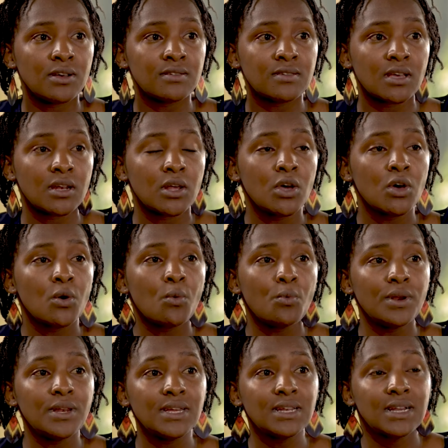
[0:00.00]
is that
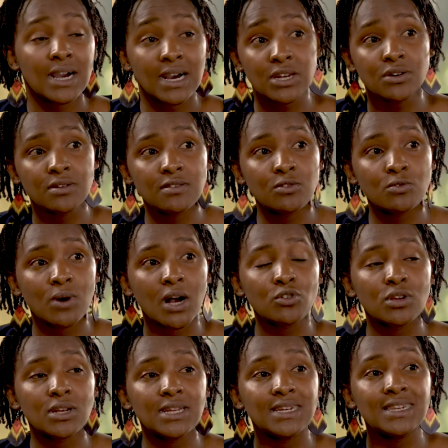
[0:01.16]
we need countries to
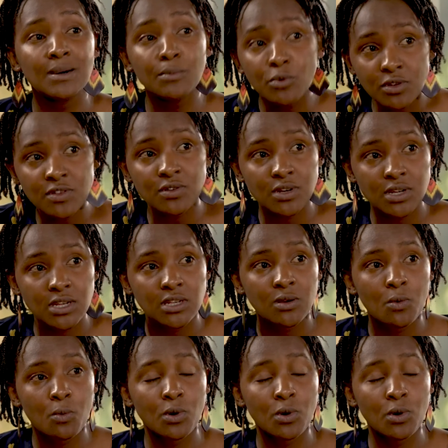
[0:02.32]
actually demonstrate